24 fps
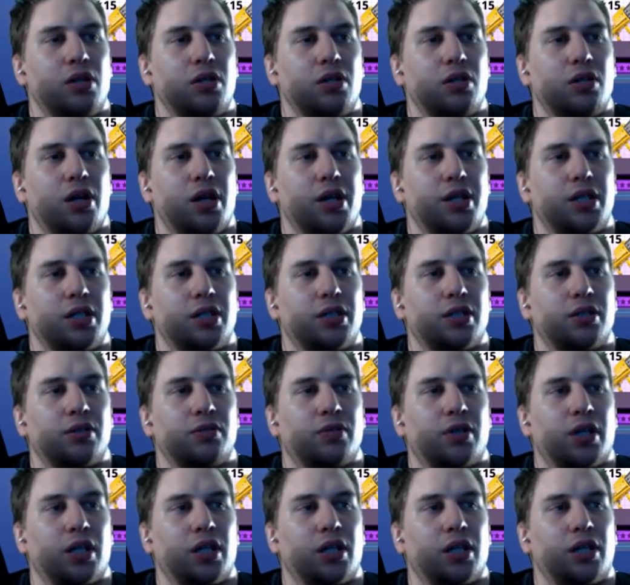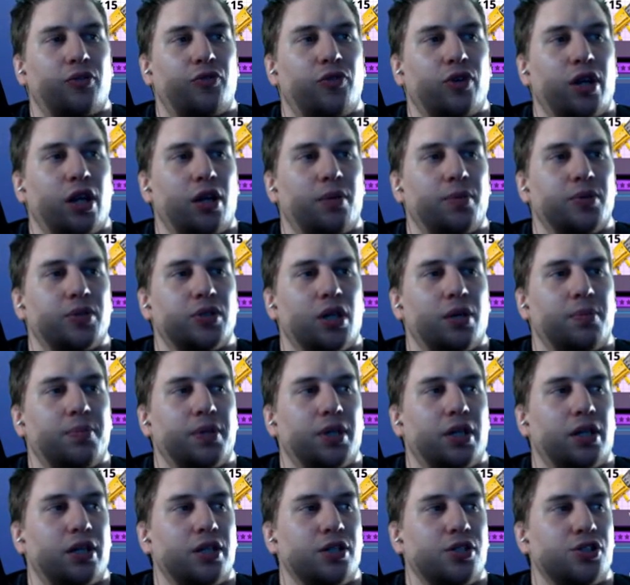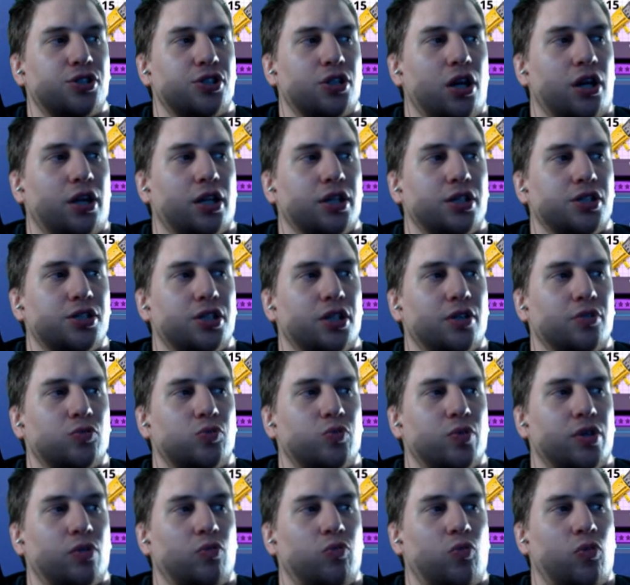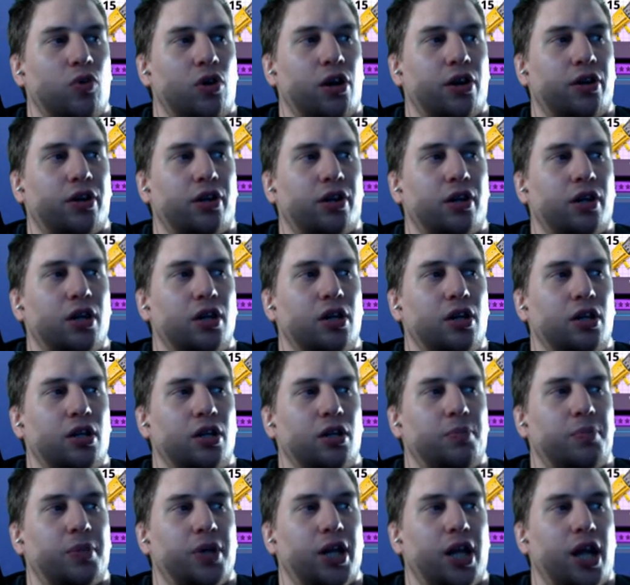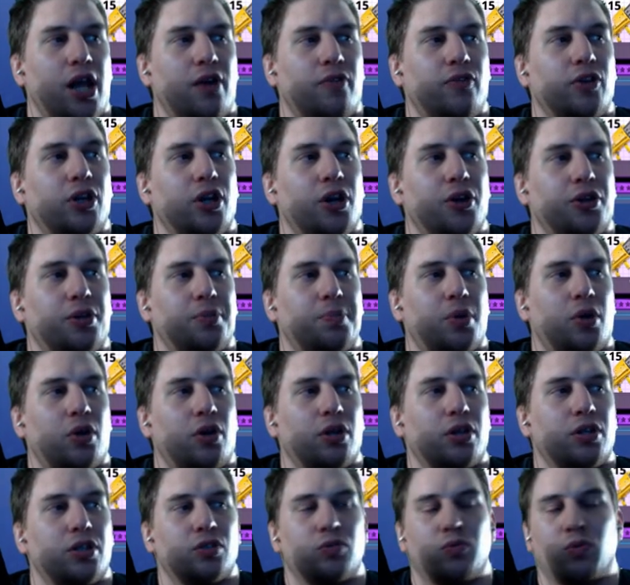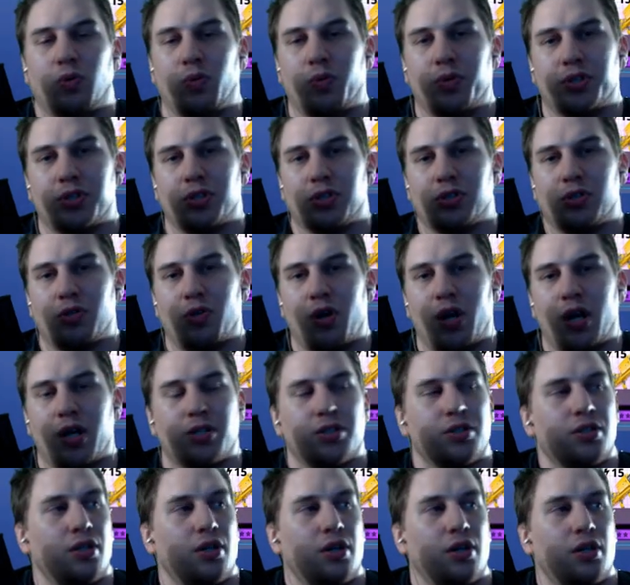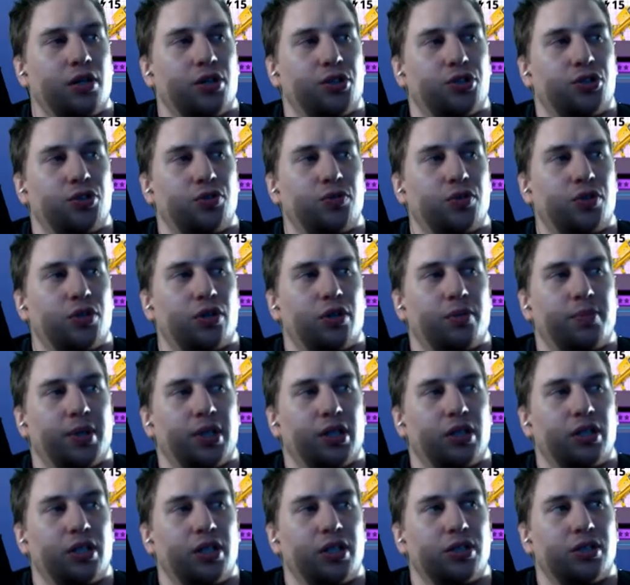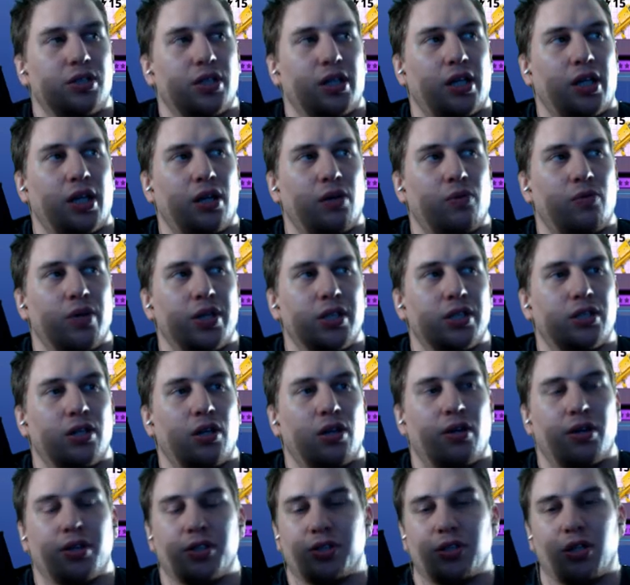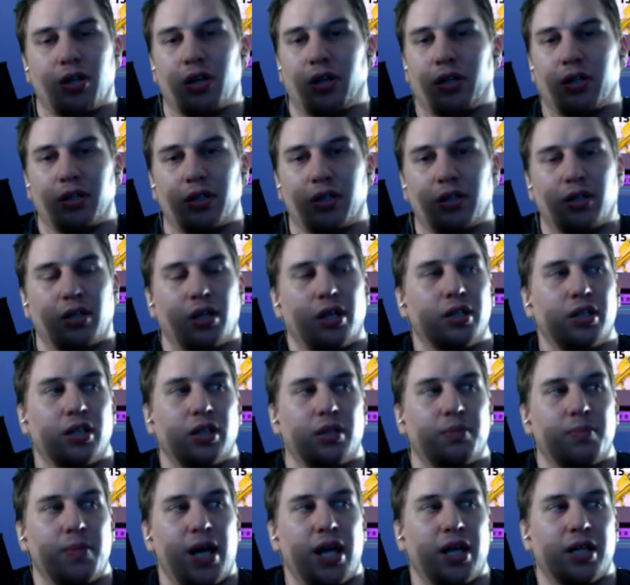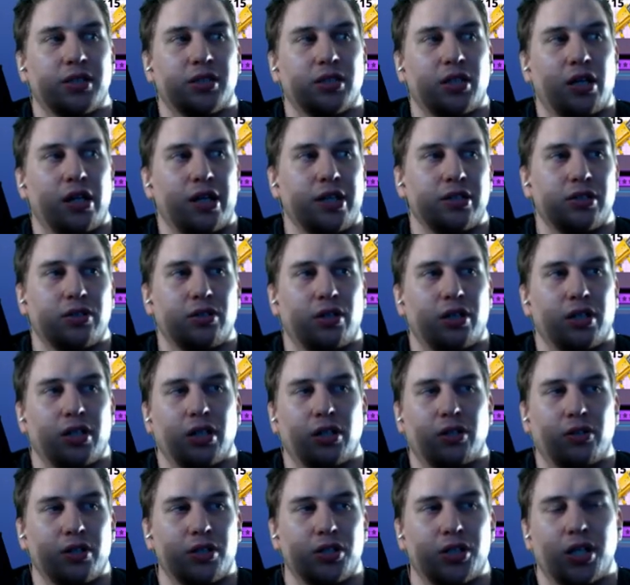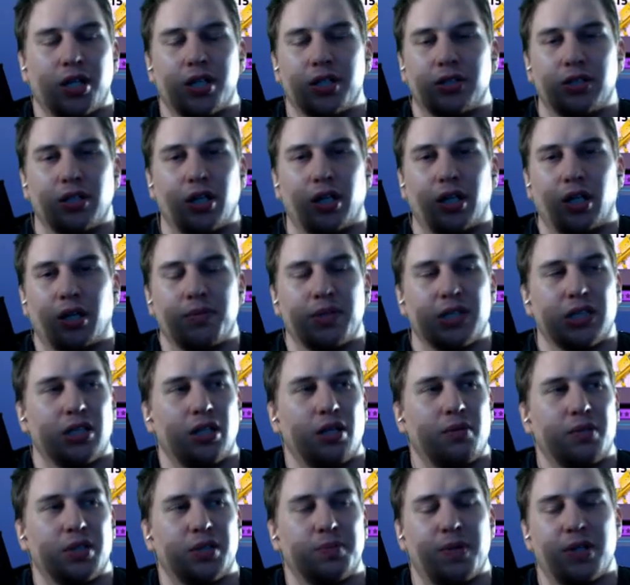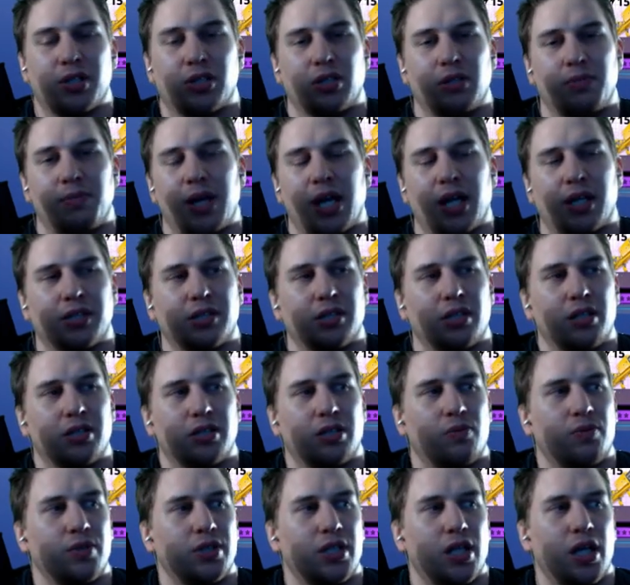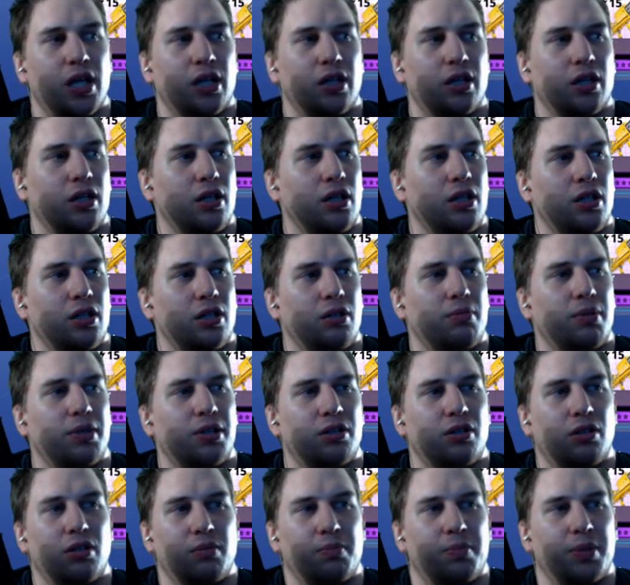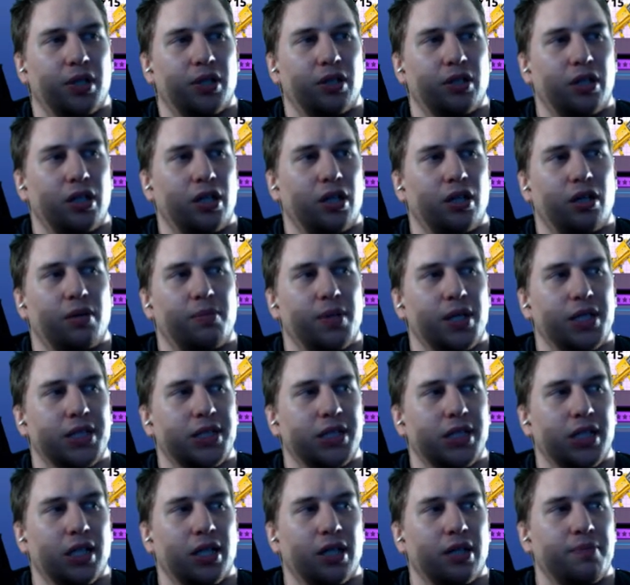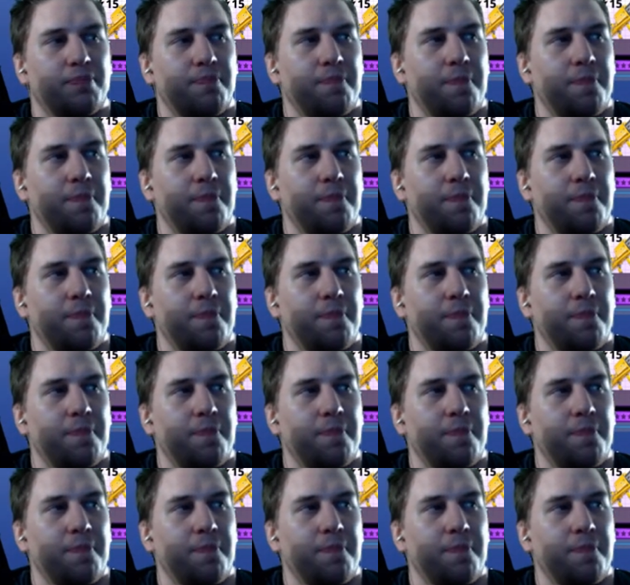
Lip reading: I need to get a different ammo type in there. Here's shotgun shells with water, but every other part of this roll is just trash. 2 durabilities, I can't waste it on a shotgun. I need mag size or I need crit chance. You gotta give me something, especially mag size I would take. But durability, I'm not seeing it.